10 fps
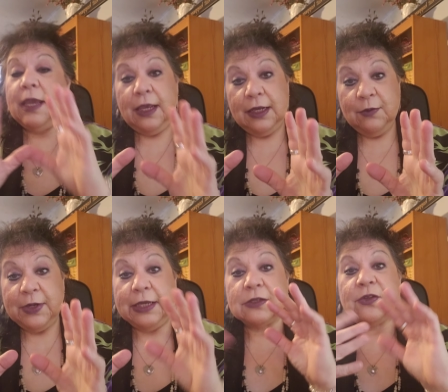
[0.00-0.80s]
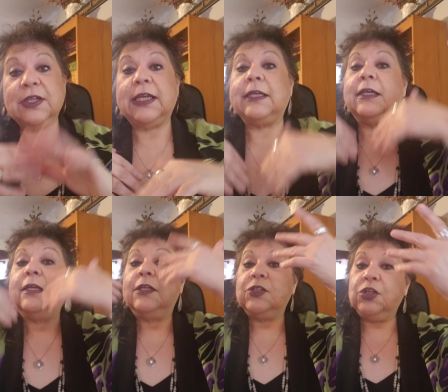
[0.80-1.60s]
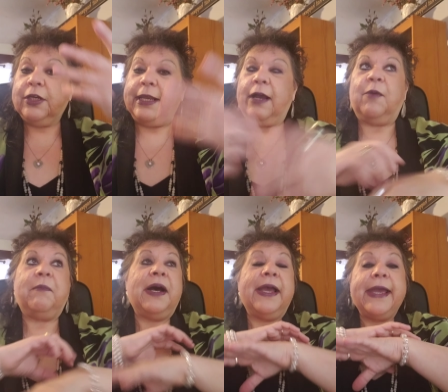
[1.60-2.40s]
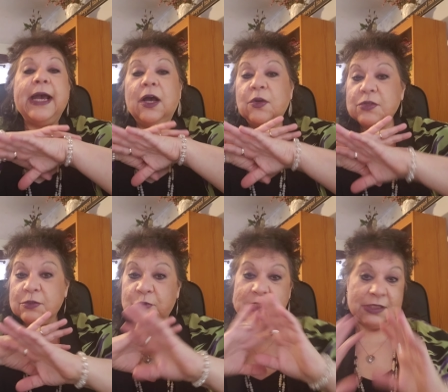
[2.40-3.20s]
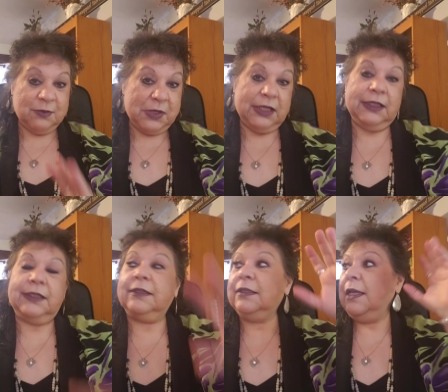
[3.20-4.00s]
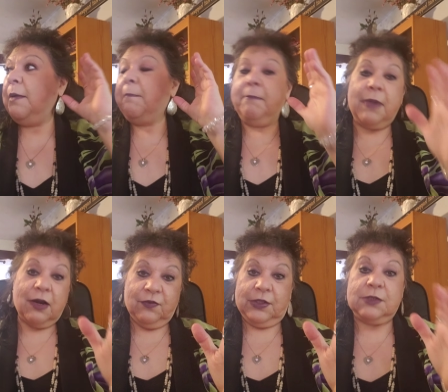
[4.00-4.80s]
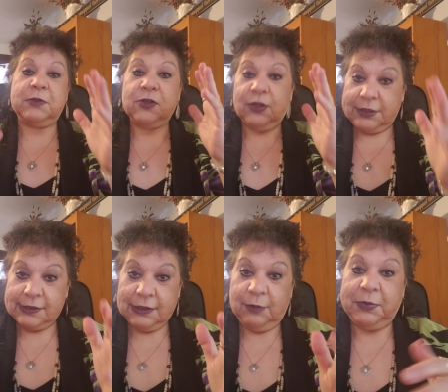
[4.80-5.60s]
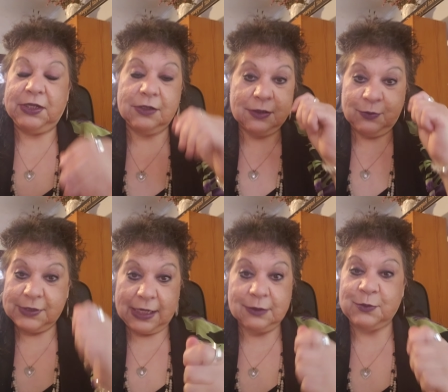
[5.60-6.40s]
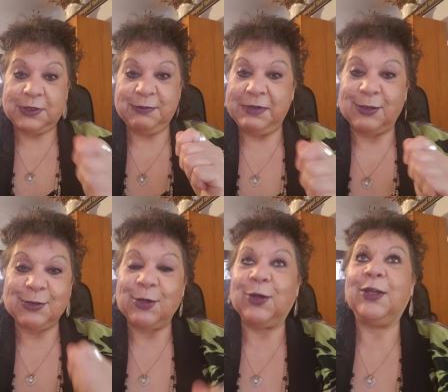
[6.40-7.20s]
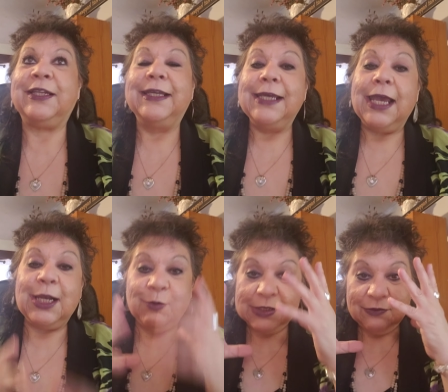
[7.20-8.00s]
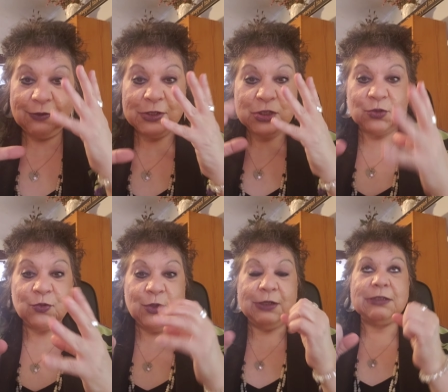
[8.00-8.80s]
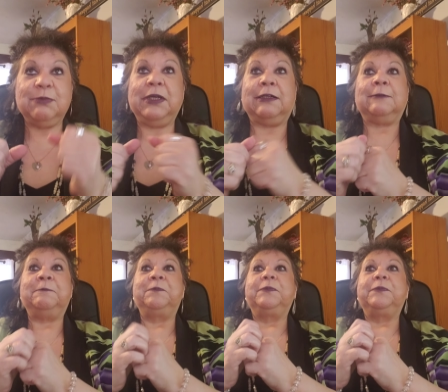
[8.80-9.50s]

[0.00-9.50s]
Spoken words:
Anyway, so then I took it out. My house was smelling marvelous. It was hard to sleep because the house was smelling so good, and it was a very strong smell.